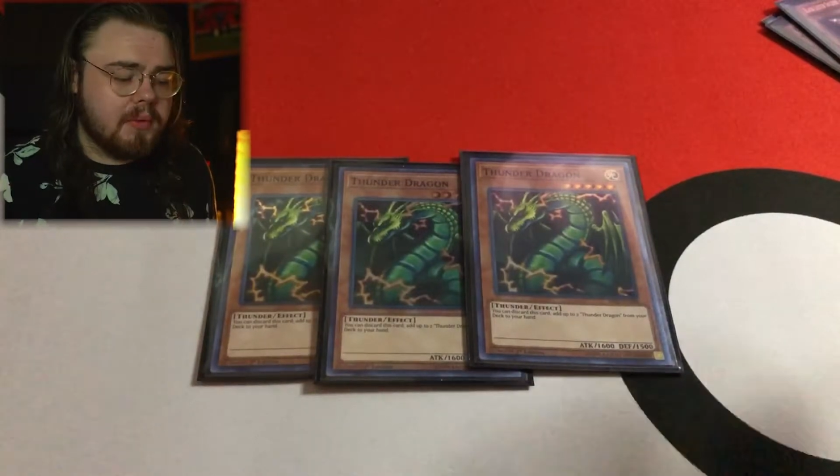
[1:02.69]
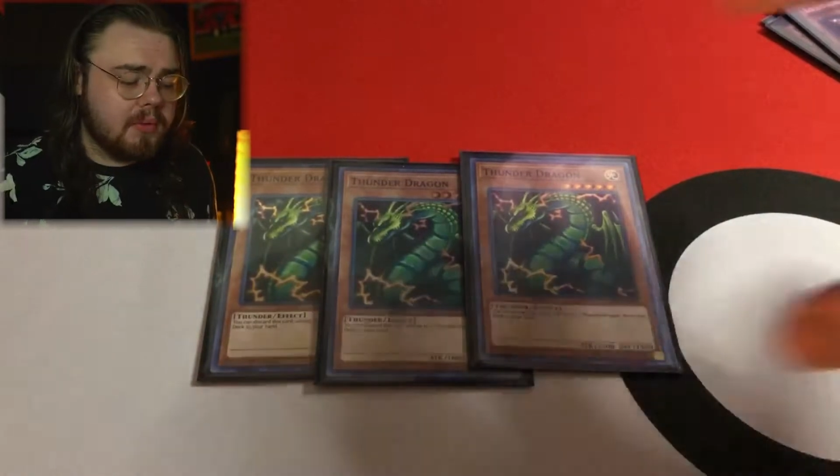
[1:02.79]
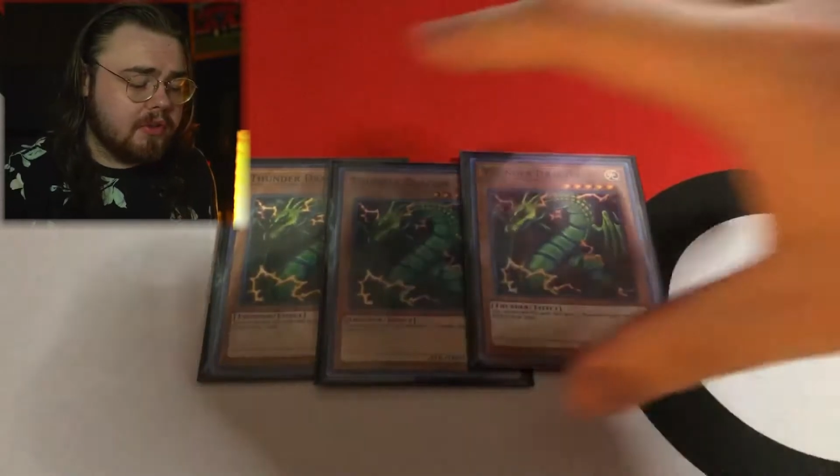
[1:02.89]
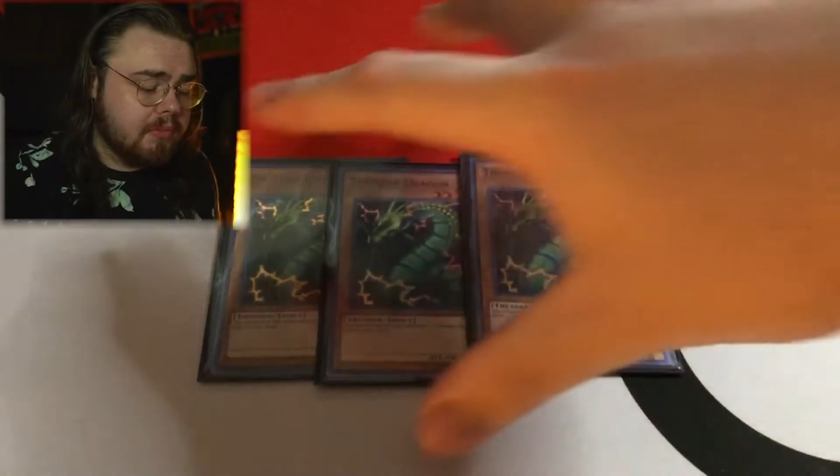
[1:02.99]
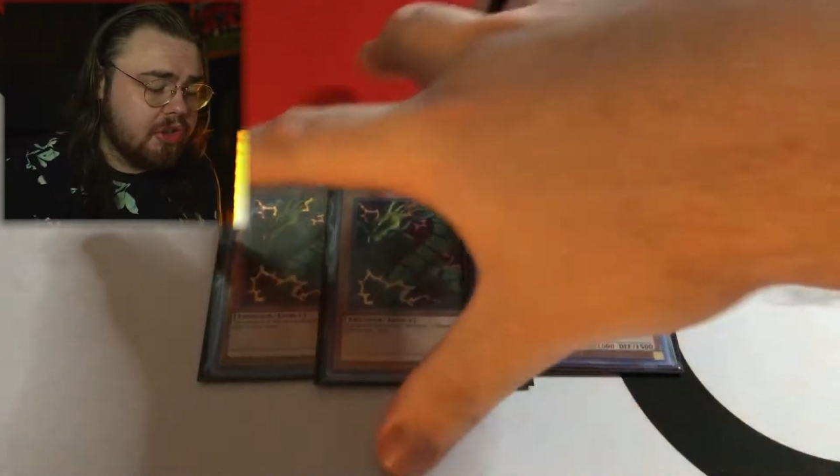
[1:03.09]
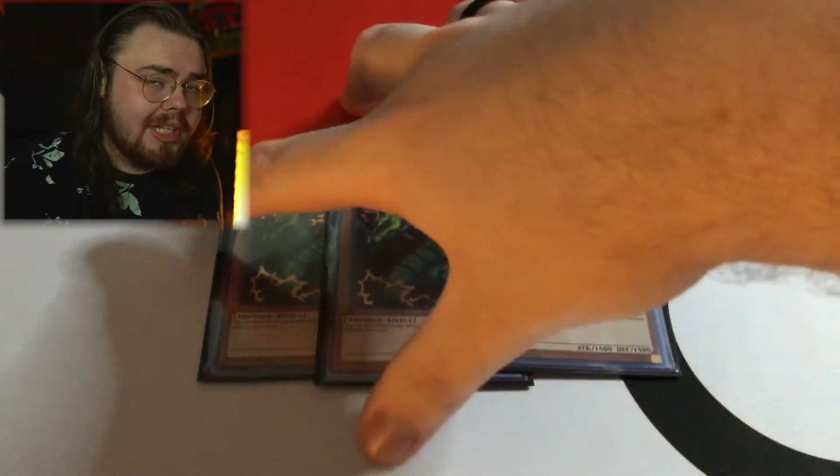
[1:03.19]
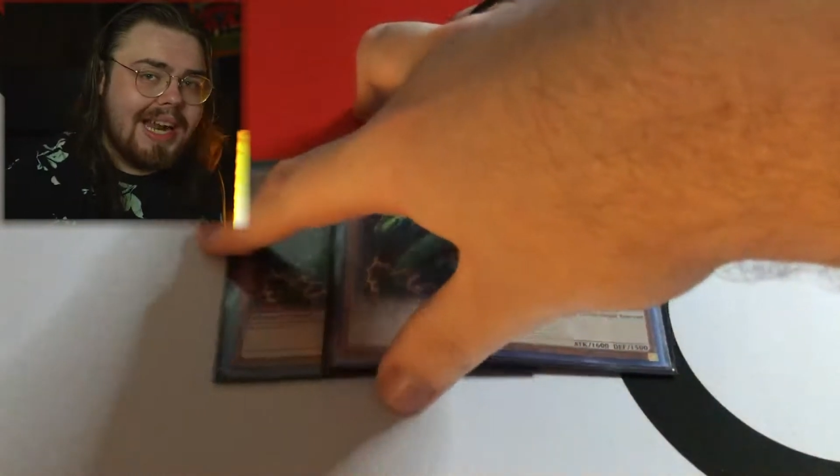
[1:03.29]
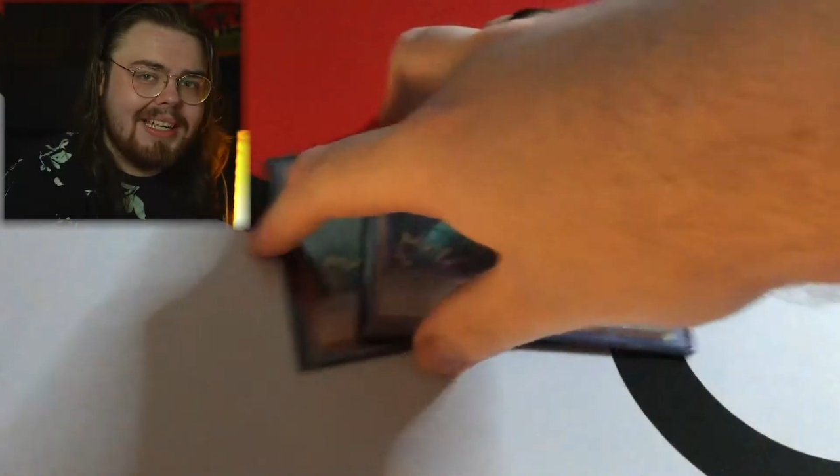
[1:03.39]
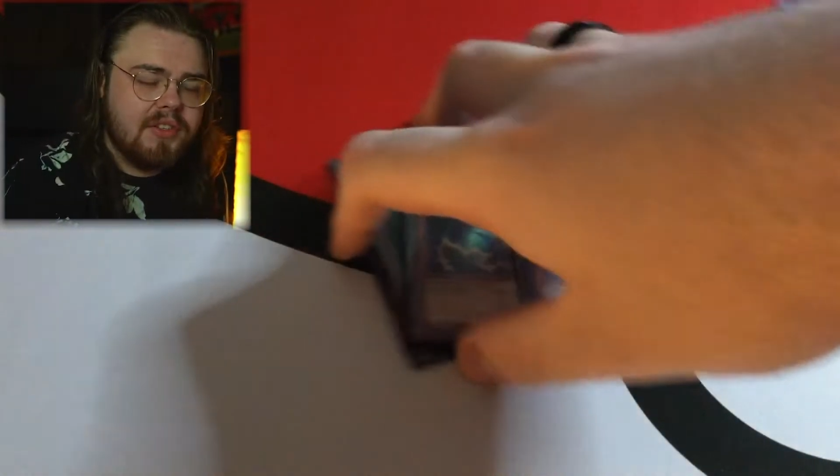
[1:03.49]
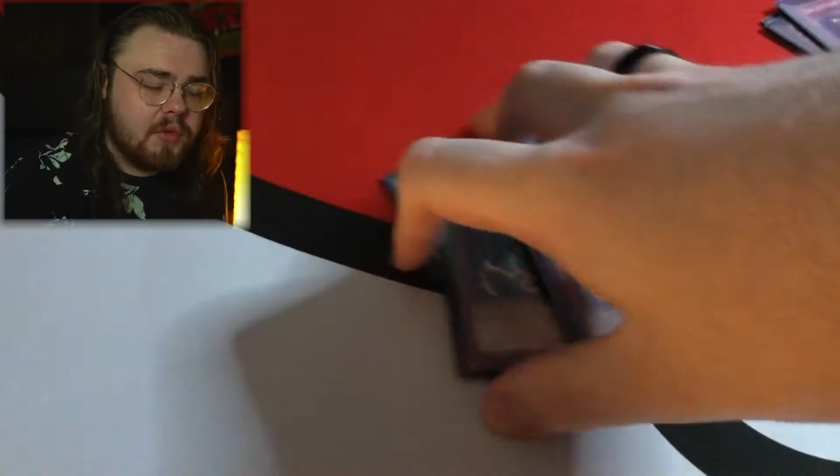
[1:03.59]
some
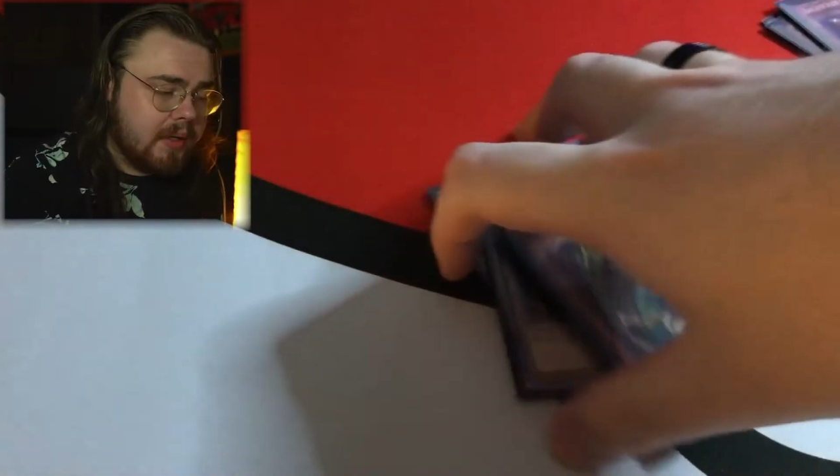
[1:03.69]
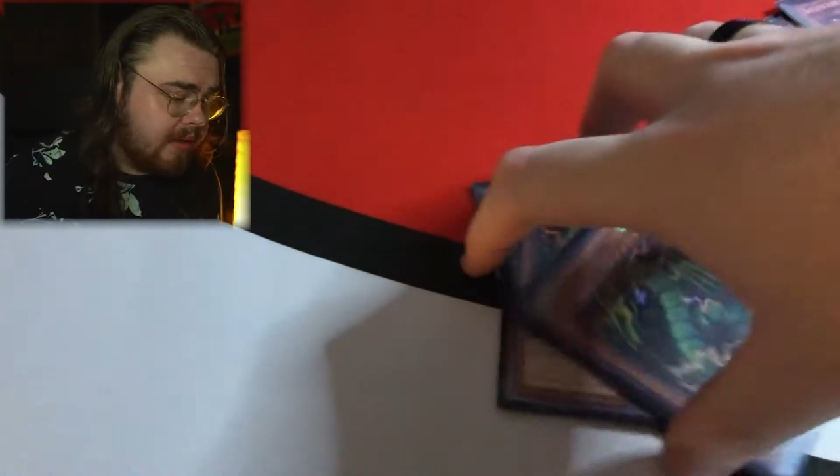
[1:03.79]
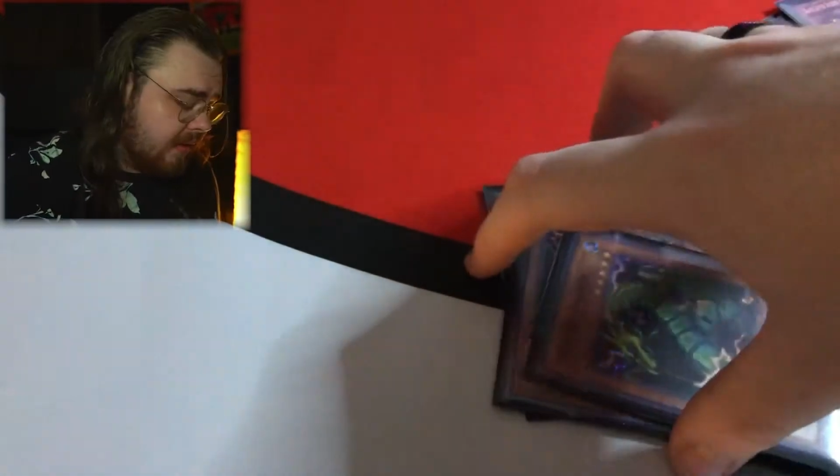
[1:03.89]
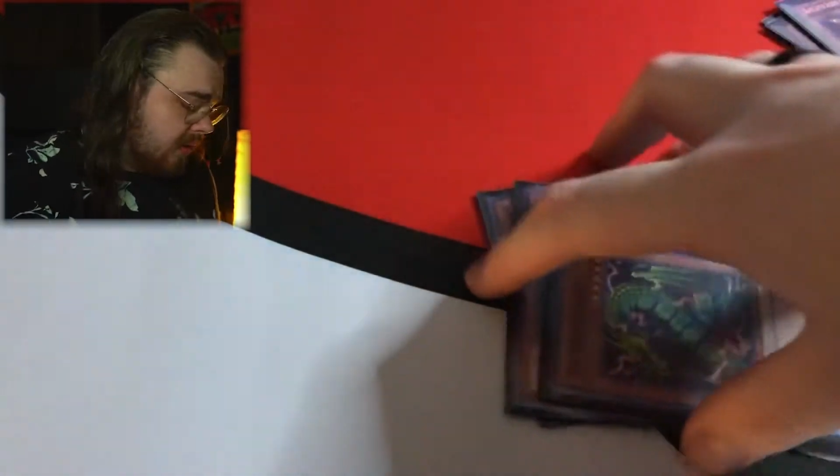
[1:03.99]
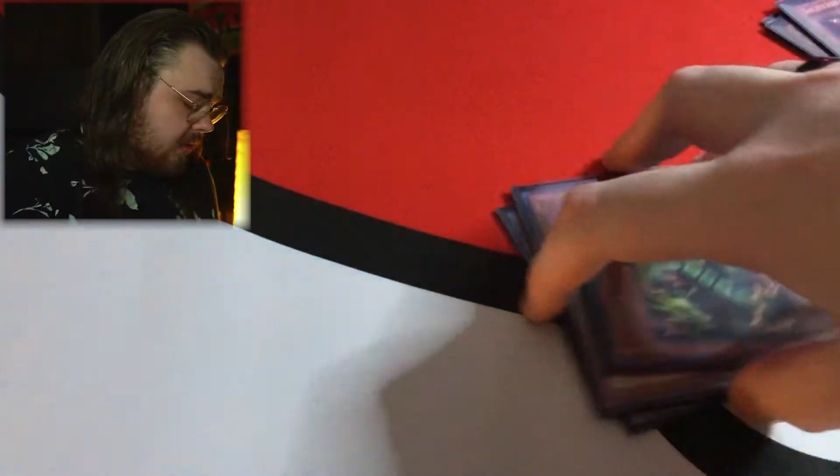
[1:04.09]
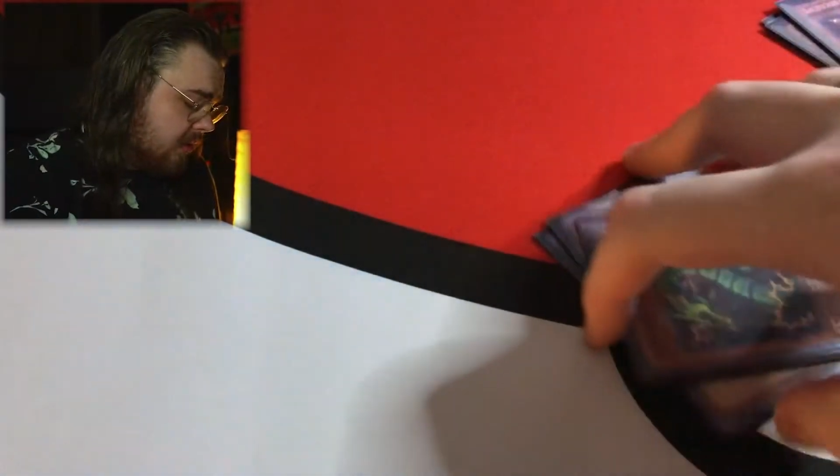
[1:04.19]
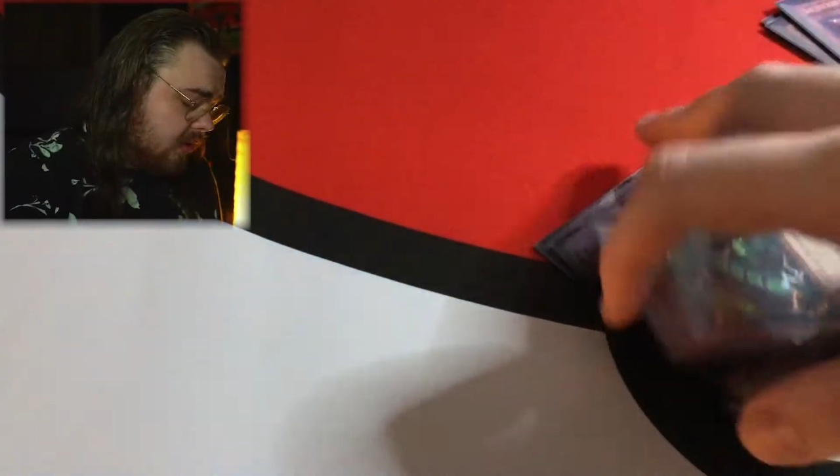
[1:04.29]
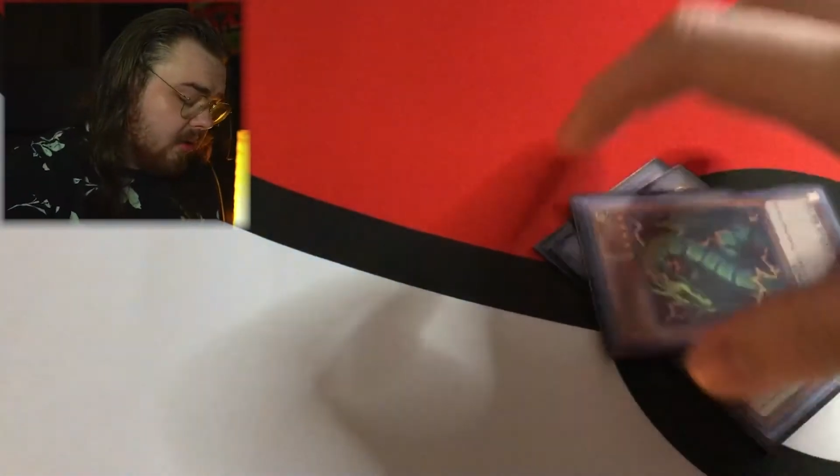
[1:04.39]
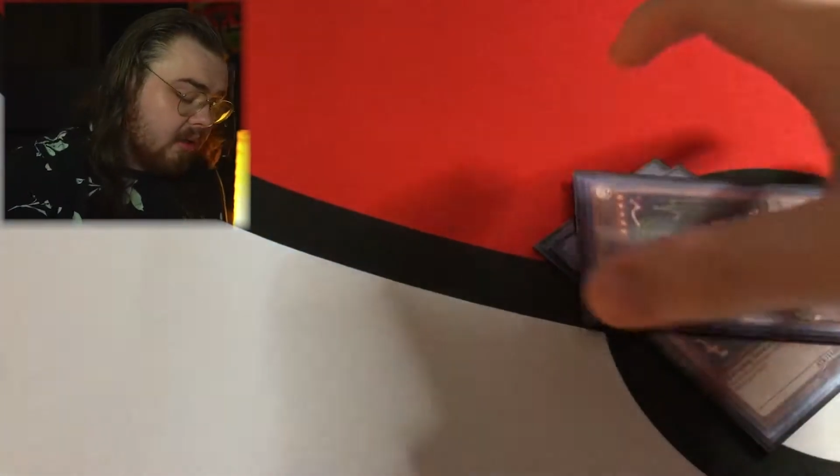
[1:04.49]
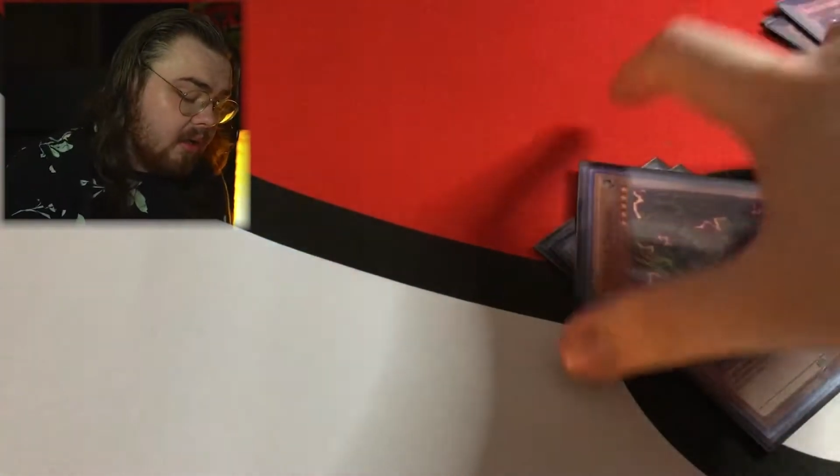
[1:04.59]
shenanigans with.
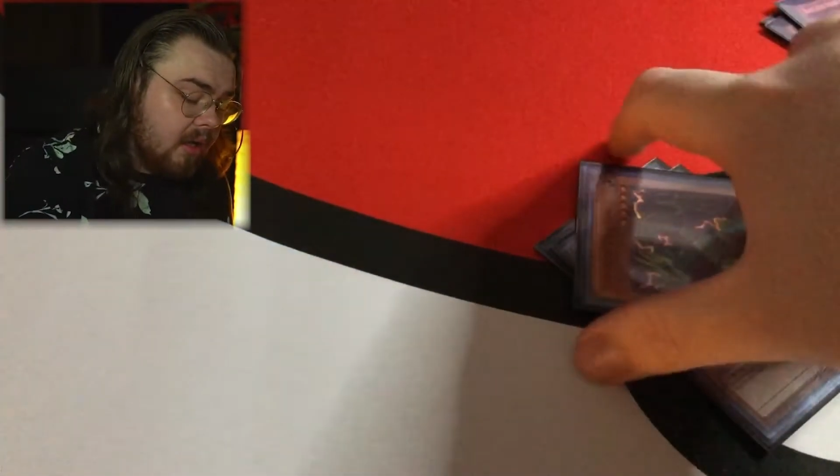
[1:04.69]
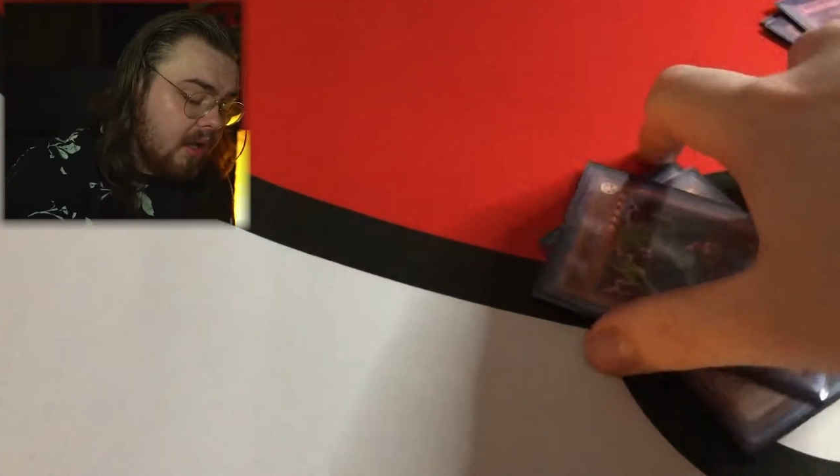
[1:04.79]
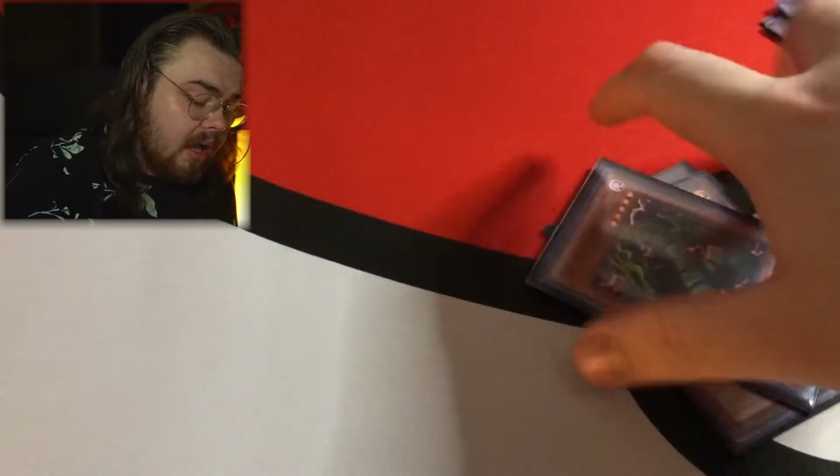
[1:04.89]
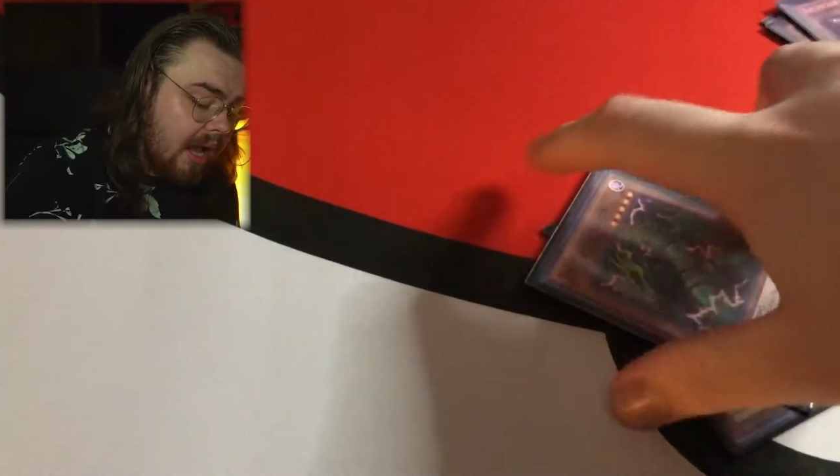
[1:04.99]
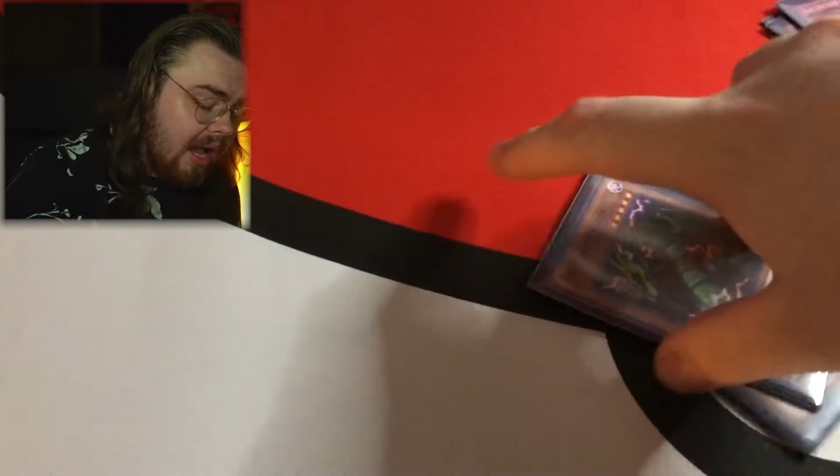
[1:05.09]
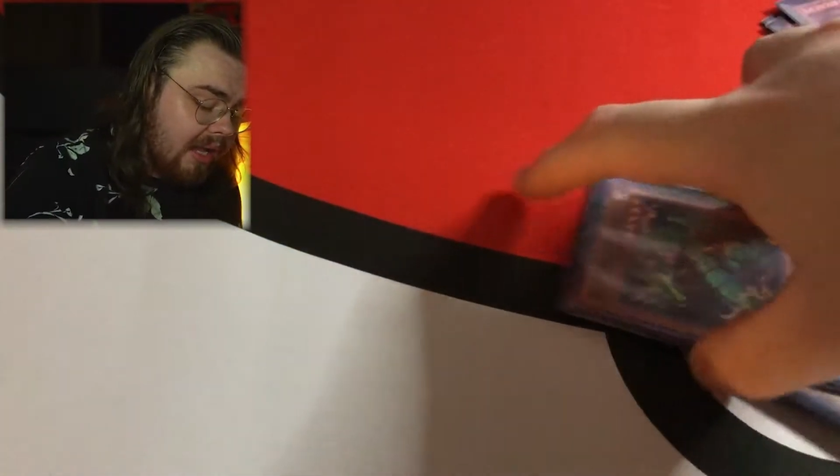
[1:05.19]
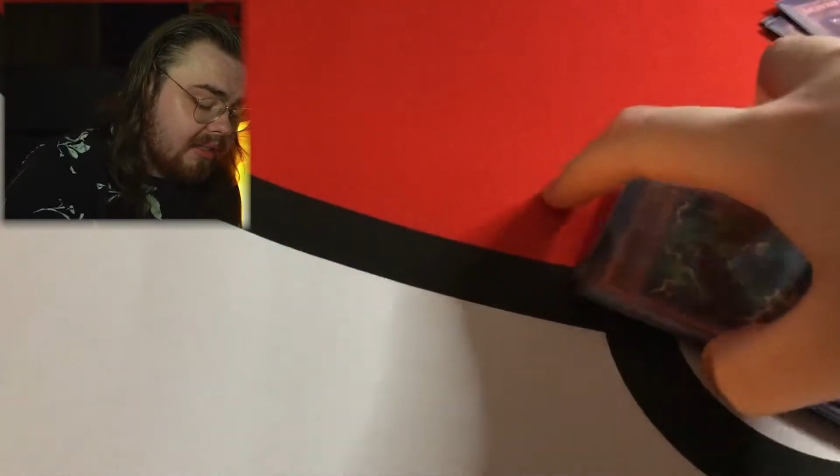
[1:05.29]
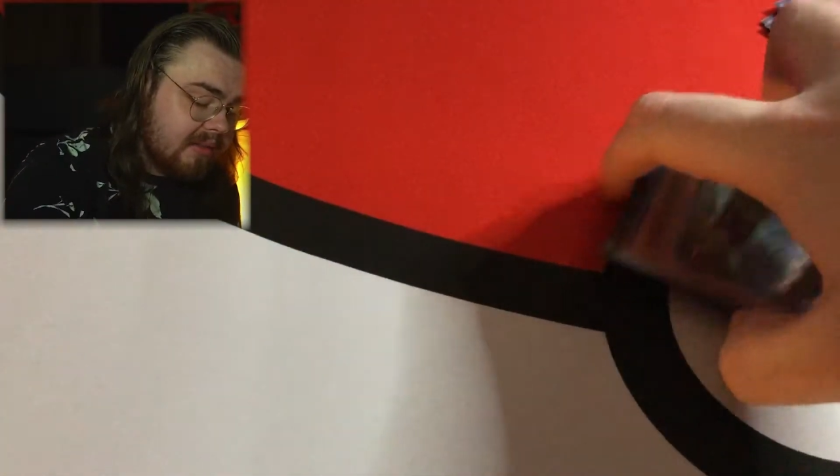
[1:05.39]
And